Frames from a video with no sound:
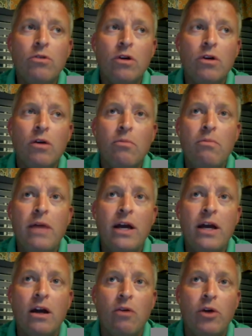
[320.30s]

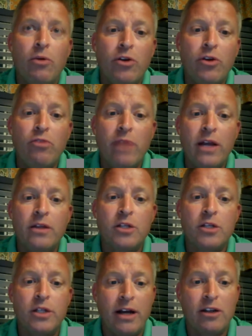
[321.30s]
made this
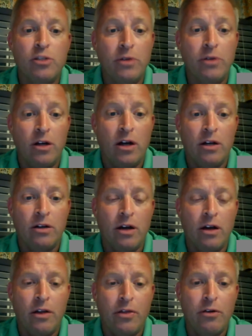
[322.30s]
announcement
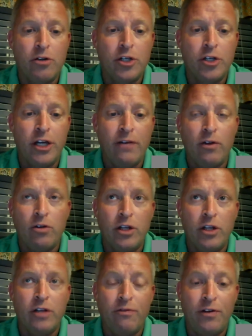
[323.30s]
on Thursday evening, did
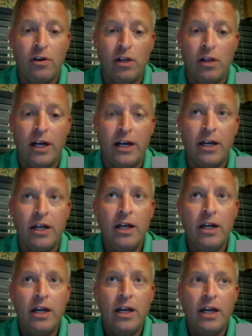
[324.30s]
it feel like
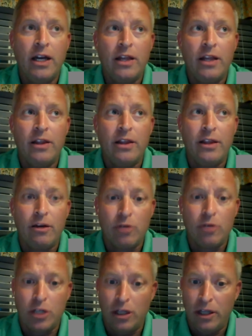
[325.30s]
there was
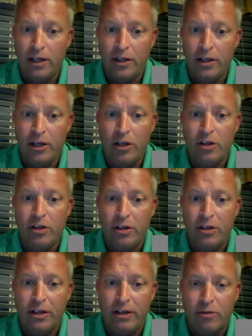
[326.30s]

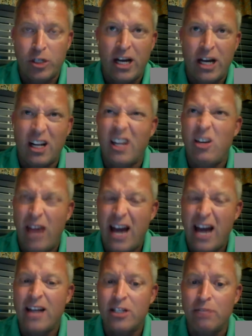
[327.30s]
it was kind of like you
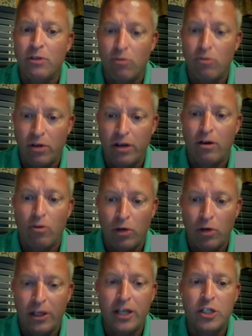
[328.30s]
had something
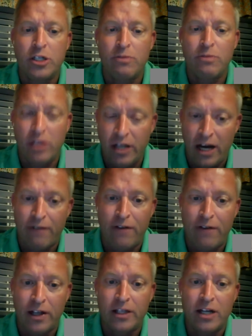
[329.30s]
released, something you
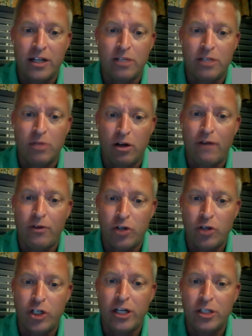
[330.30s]
finally got something off your
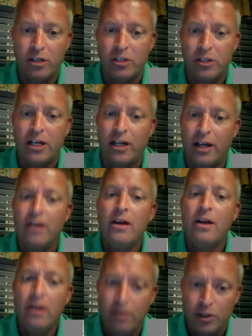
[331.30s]
chest, that it's kind of like,
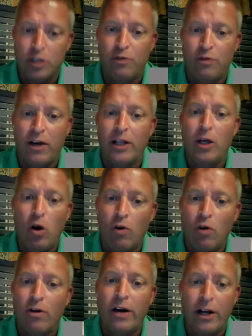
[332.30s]
this is finally
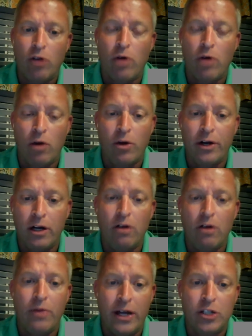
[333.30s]
over, I know where I want to go,
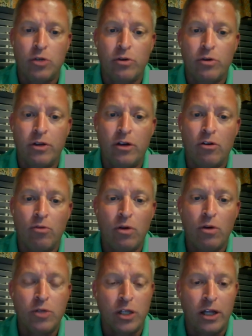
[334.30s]
and that sort of thing? Or what
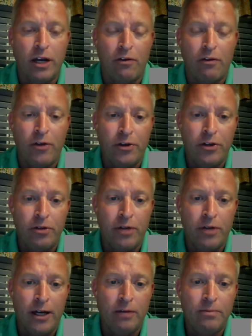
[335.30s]
was it like for you to do that?